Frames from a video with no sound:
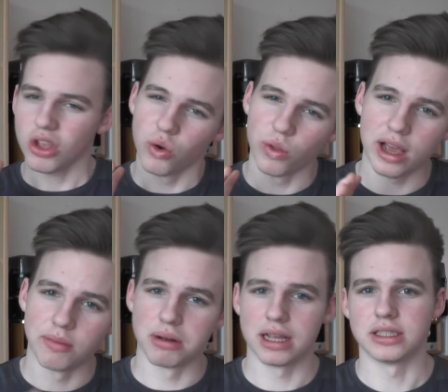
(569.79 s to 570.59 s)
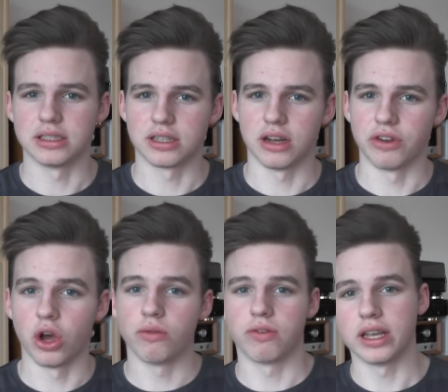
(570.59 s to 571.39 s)
all that unpleasant stuff, and
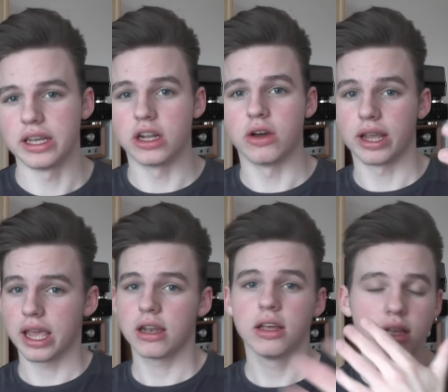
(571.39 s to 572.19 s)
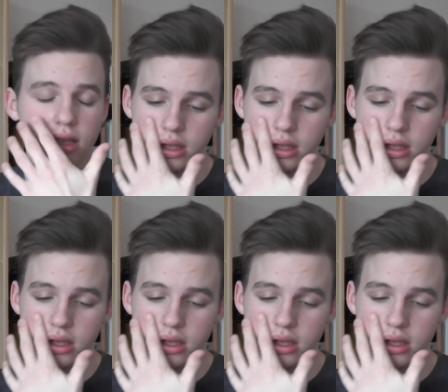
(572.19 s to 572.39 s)
hopefully, again,